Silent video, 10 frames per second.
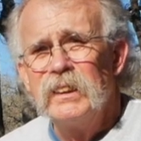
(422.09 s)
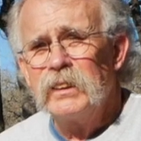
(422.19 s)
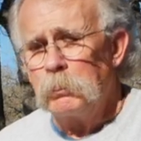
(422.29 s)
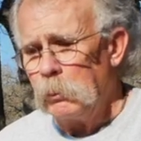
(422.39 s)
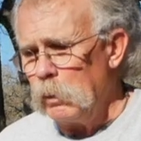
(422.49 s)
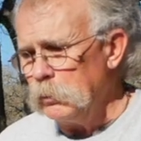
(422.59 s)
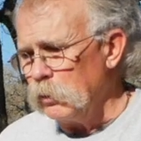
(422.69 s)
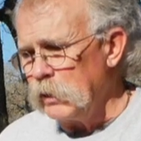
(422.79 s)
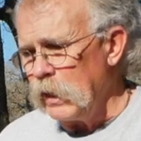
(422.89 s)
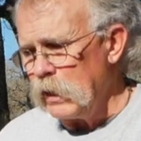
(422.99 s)
you're probably
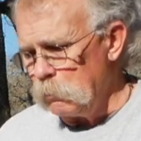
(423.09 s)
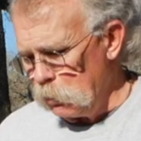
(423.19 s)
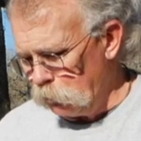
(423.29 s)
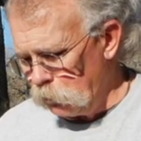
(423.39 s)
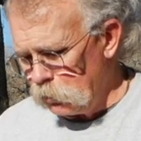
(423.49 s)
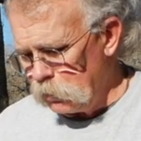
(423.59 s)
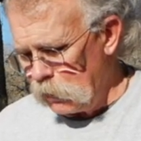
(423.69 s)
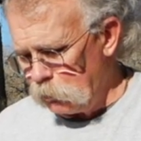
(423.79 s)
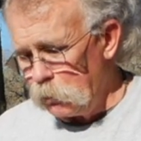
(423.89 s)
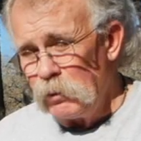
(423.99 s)
okay. But if you're
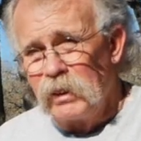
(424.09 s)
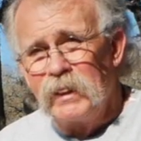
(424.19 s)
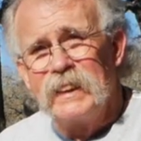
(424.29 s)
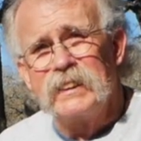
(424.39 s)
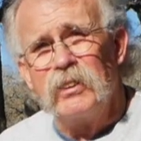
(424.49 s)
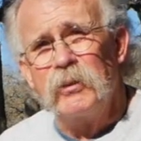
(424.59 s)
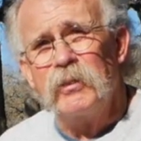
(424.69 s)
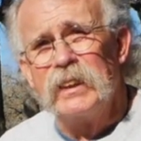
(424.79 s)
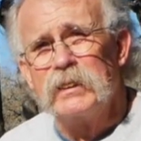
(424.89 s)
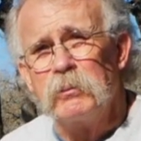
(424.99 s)
like, we went to Alaska, we
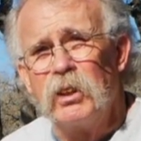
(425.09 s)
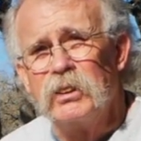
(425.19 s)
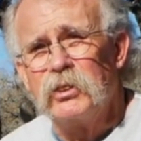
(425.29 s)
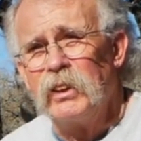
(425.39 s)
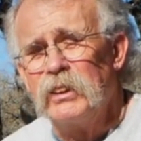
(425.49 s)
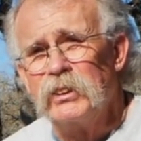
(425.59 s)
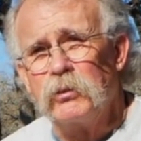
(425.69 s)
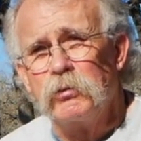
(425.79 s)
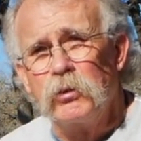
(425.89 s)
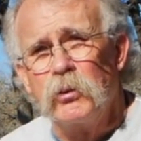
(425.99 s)
went on some long trails that
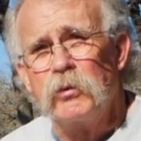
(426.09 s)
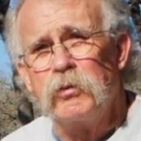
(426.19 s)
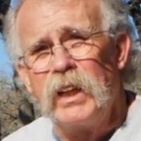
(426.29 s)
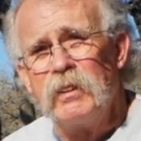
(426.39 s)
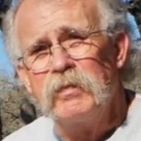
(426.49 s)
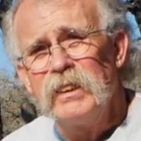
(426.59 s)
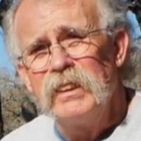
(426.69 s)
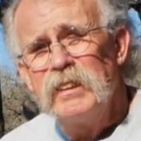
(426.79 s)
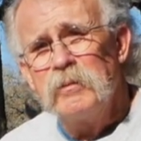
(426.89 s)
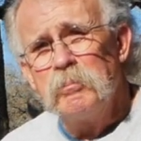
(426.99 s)
were 4 or 5
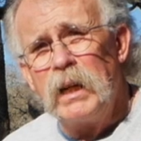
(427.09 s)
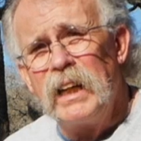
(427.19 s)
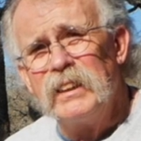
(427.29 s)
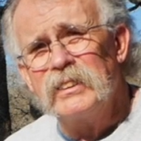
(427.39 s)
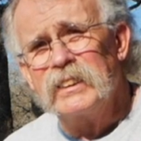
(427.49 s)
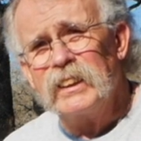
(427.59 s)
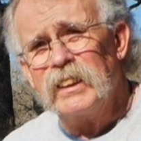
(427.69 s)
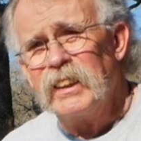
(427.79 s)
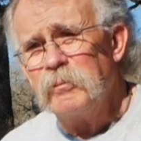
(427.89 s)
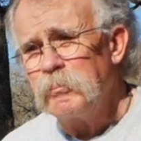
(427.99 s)
miles, you
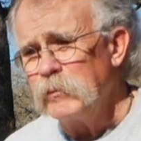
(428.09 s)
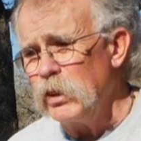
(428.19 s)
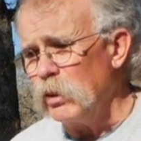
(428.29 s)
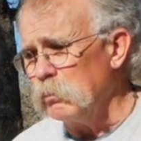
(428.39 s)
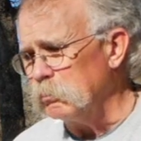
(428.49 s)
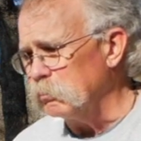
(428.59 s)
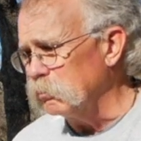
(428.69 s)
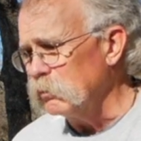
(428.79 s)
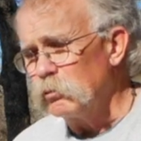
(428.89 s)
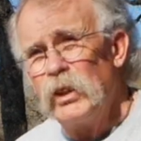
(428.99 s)
know,
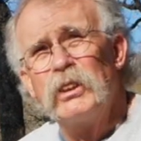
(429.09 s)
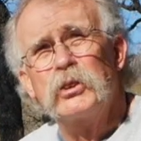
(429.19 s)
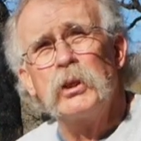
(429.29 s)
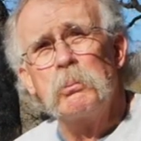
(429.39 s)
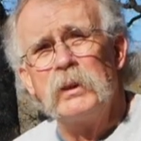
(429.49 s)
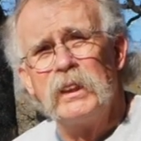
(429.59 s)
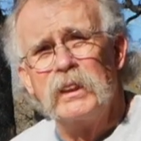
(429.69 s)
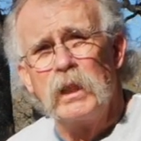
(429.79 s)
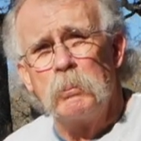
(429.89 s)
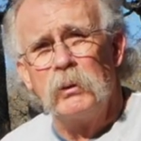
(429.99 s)
round trip. We did a
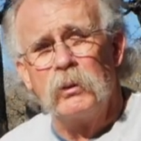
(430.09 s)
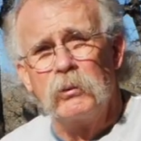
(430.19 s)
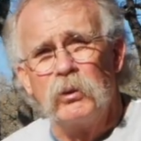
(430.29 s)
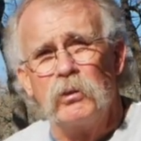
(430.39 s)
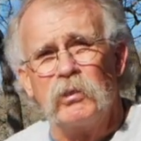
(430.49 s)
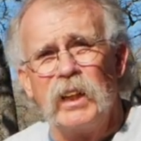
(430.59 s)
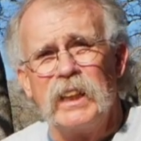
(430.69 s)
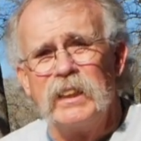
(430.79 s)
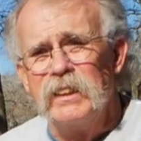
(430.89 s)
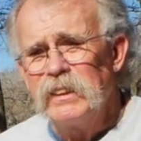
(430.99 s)
couple that were over
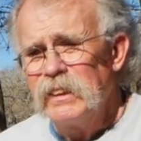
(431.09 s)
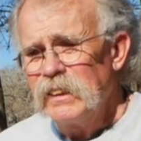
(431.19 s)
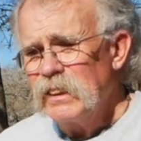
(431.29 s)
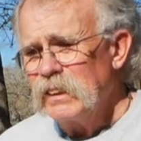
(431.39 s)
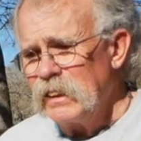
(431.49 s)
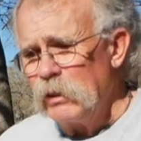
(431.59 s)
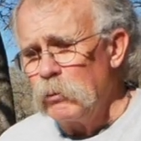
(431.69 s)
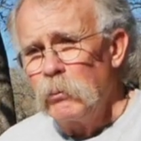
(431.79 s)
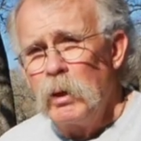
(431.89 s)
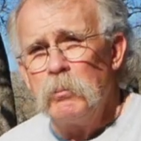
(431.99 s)
8. They
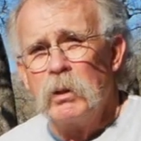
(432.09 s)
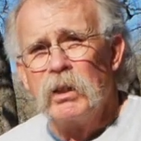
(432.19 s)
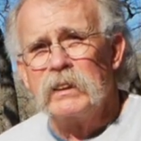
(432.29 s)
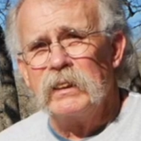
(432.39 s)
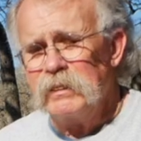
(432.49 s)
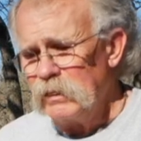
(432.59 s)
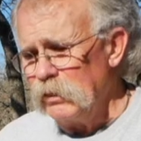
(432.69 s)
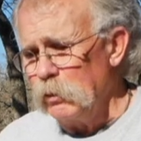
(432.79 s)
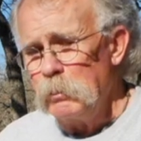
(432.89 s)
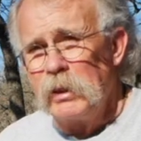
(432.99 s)
were well marked, and it
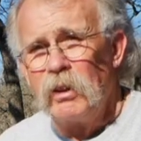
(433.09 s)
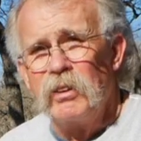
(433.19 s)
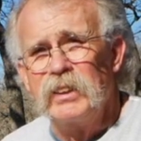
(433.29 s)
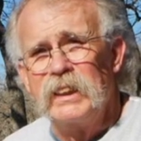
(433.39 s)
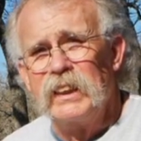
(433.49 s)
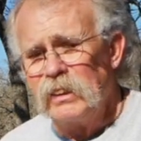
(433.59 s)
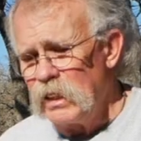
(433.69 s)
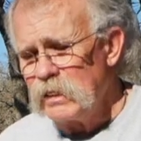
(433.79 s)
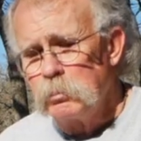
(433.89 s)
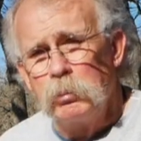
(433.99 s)
would have been hard to get
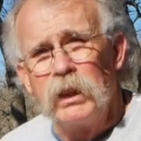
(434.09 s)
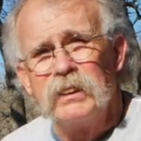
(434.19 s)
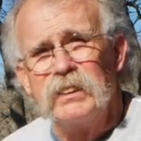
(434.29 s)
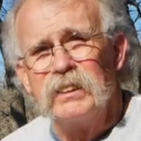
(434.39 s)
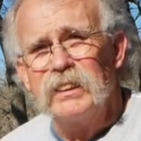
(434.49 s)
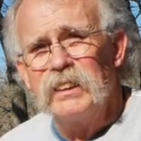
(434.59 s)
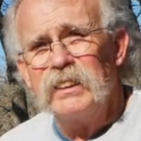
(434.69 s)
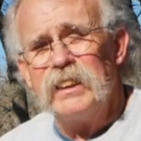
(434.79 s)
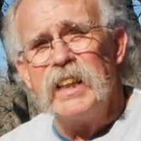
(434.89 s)
lost, but you